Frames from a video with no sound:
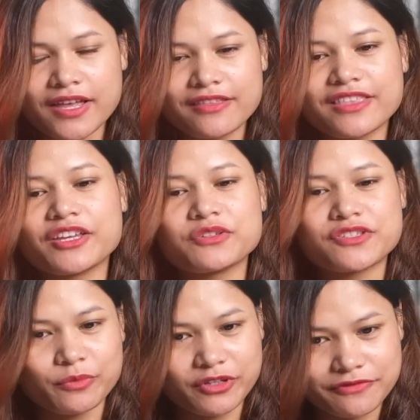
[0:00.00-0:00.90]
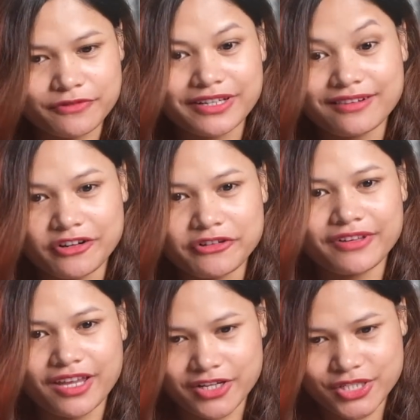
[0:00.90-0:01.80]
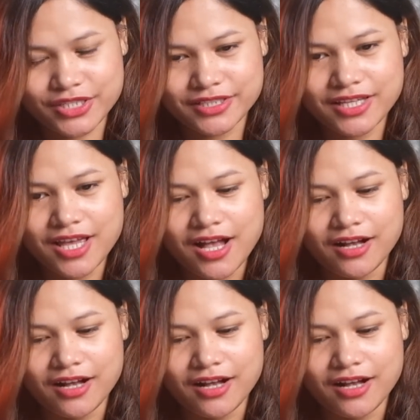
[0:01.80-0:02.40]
Thank you so much for the clarification.